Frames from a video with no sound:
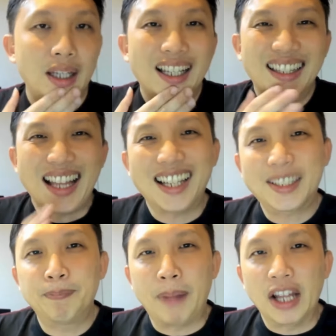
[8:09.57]

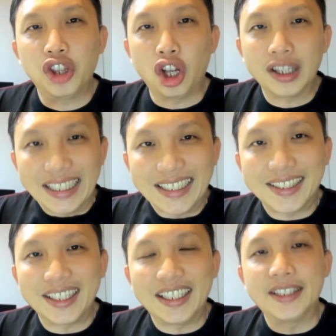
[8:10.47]
Last but not least
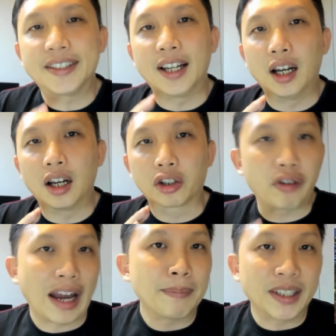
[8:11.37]
is
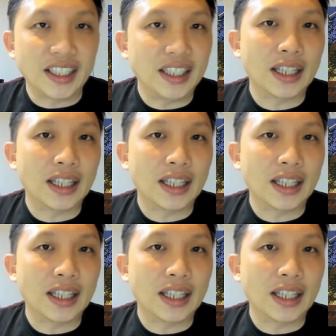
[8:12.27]
Grand Medini.